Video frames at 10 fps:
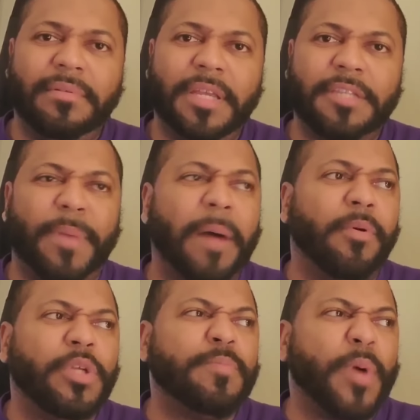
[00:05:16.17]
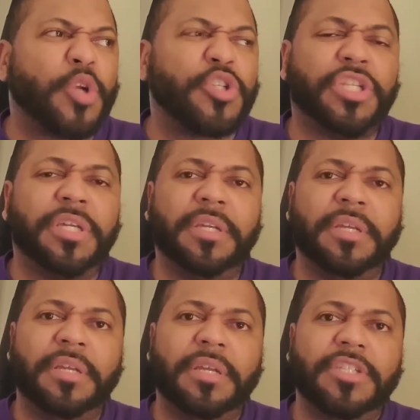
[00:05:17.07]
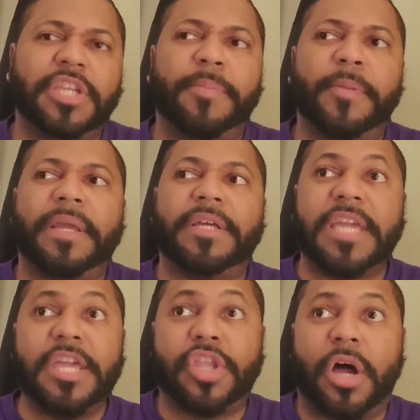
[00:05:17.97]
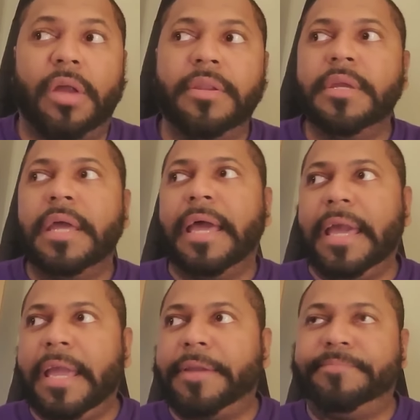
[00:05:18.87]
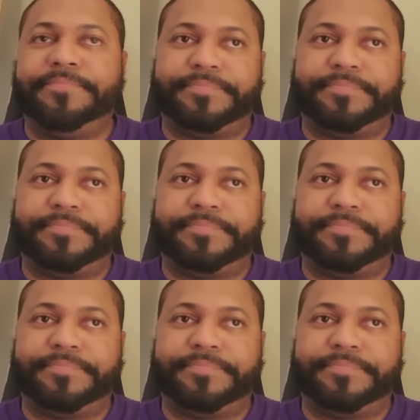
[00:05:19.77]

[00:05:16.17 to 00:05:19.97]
His bubble was burst simply because he thought, hey,